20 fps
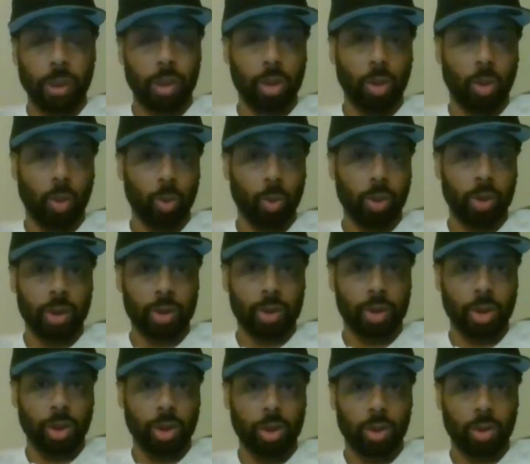a hold of this
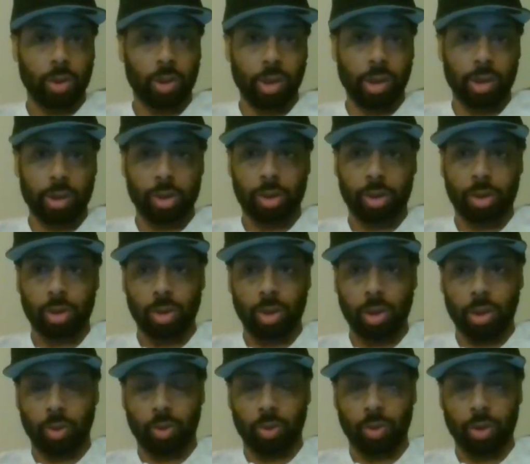shit, because
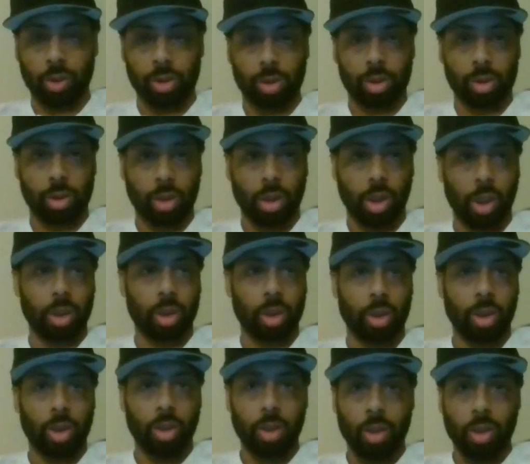this is heavy.
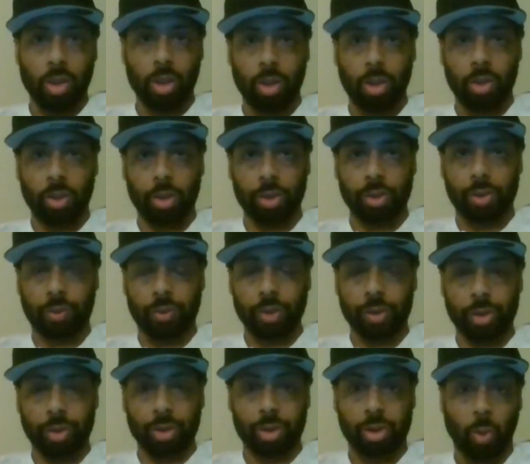This
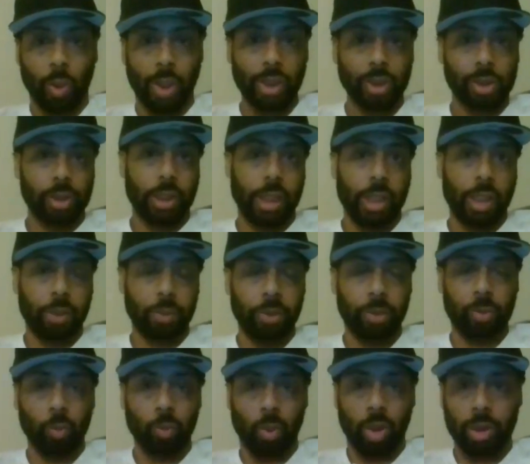is twice now
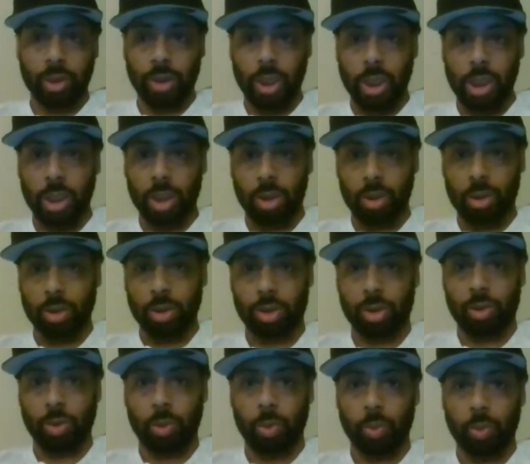in one day. This
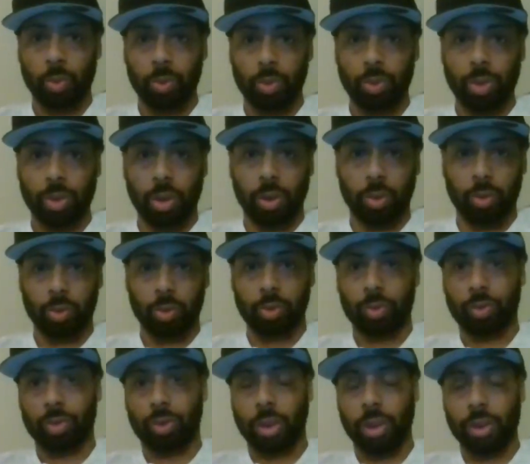dude,
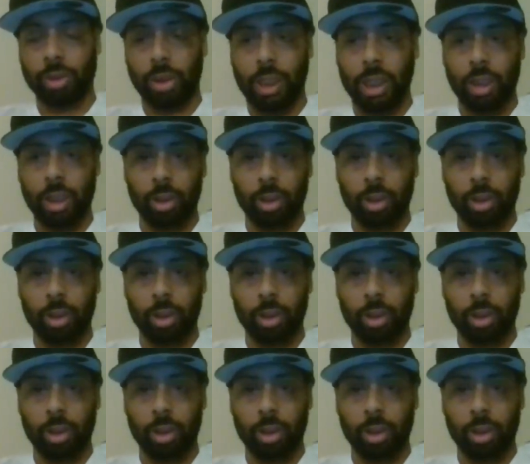has